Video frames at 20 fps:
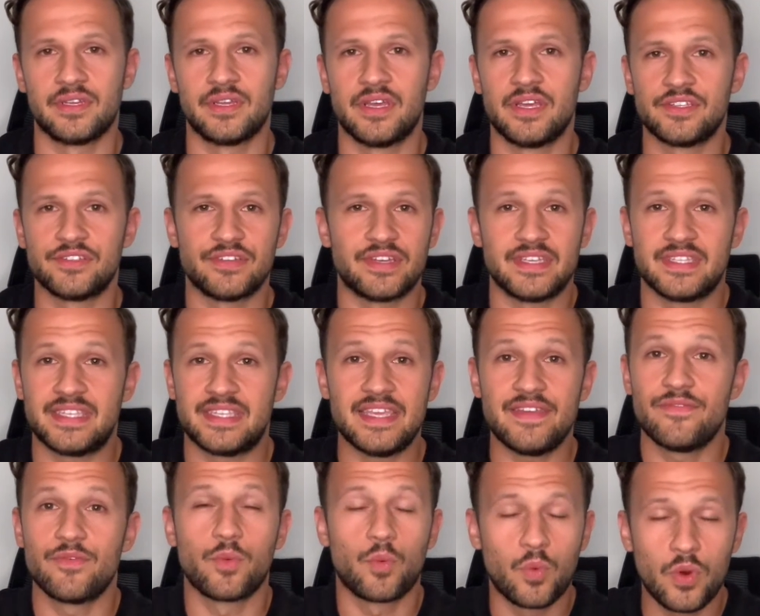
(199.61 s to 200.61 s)
So it's
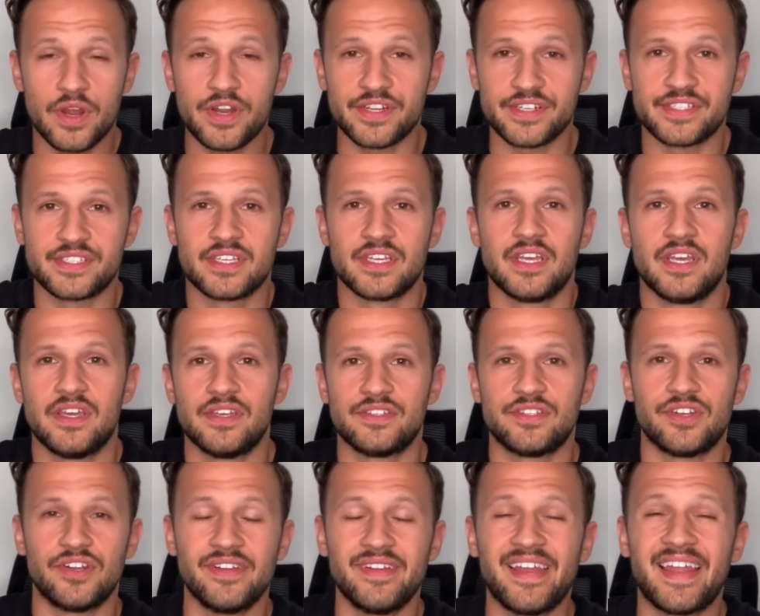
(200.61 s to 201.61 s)
even worse. So
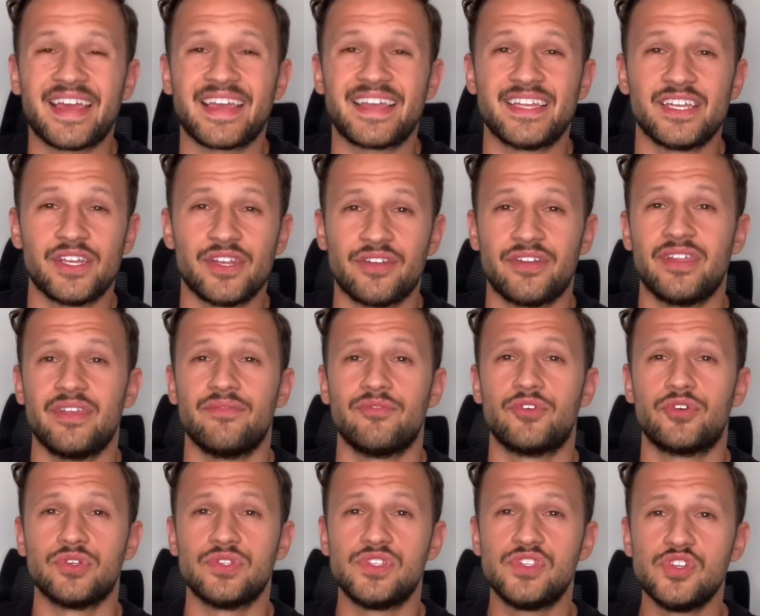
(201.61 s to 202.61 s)
not even
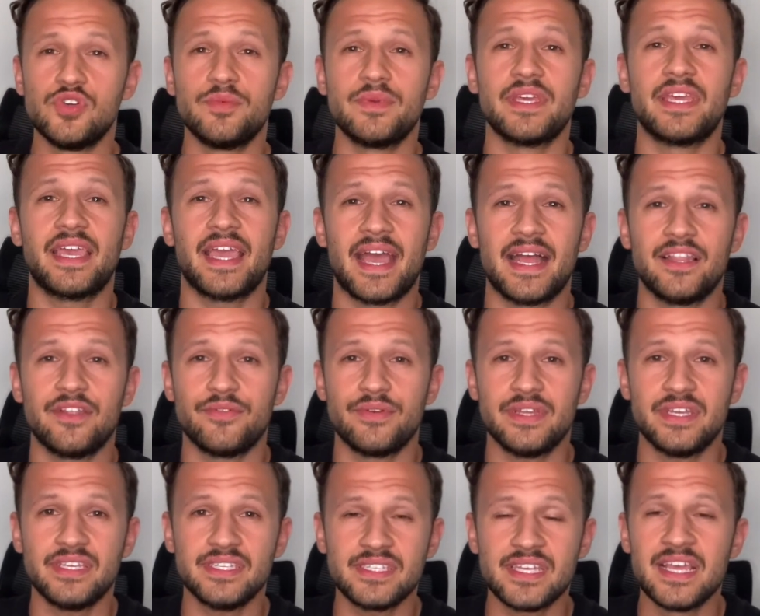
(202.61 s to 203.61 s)
consuming
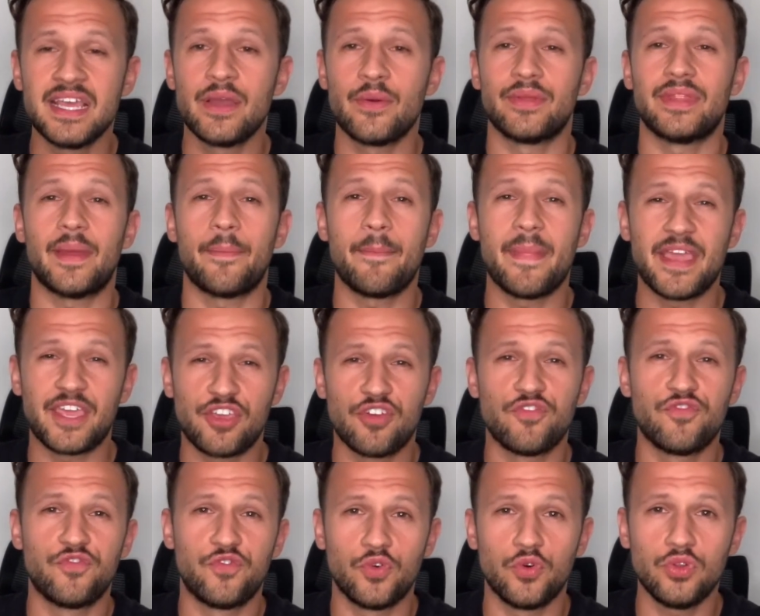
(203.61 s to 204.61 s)
calories that make you
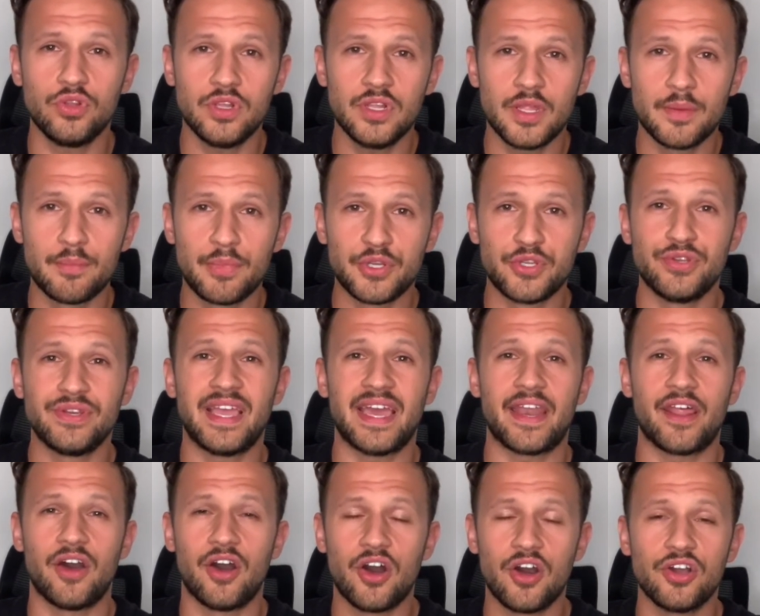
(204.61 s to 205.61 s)
full, but you get
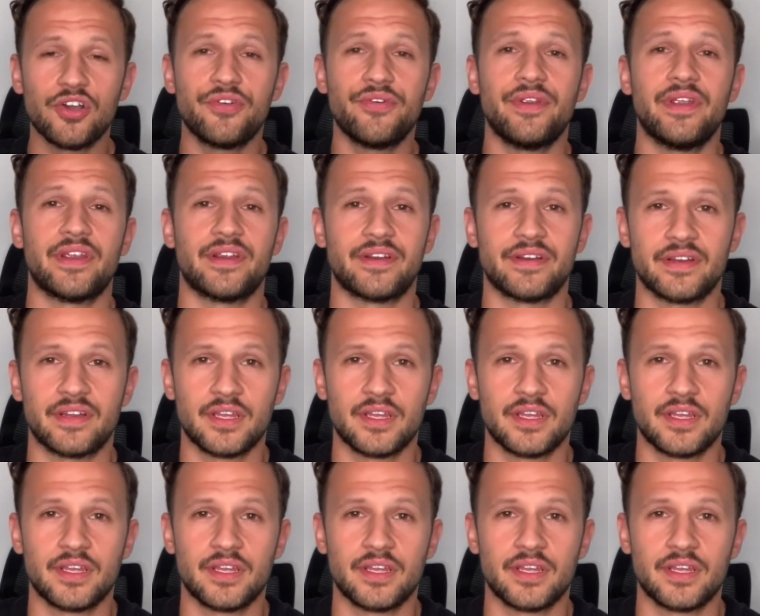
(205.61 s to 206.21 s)
hungrier,